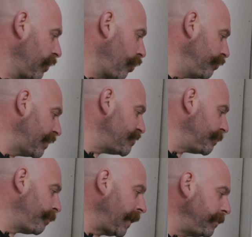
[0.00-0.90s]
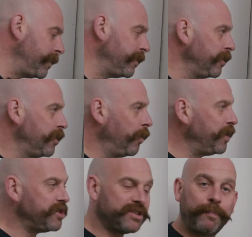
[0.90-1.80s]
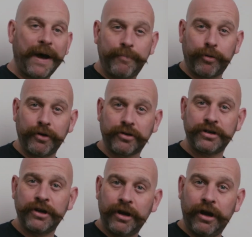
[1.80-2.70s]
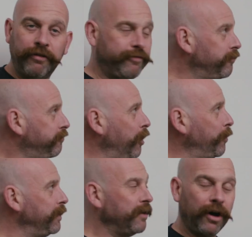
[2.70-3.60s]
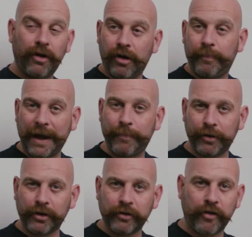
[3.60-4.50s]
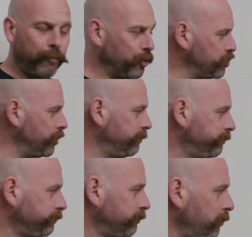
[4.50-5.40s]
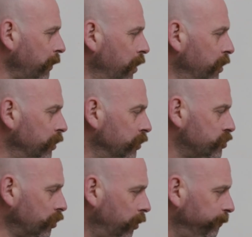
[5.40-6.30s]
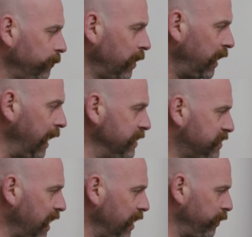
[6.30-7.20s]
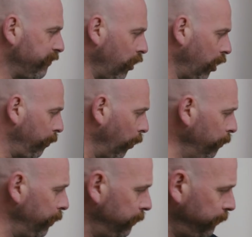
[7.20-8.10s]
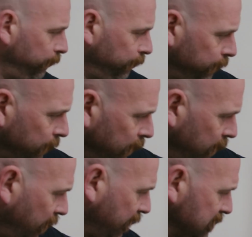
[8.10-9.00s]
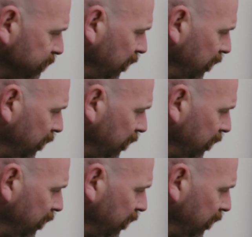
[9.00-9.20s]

condensing pipe, which is a byproduct of fluing or byproduct of combustion. So inside we've got a pump, a gas